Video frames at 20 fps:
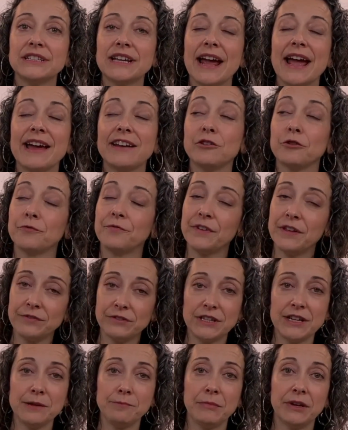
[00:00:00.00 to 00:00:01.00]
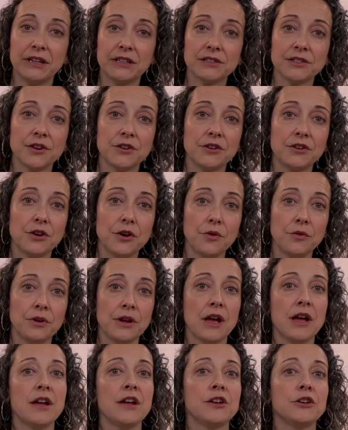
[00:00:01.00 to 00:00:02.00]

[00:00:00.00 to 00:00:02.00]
10 or 15 minutes on a note,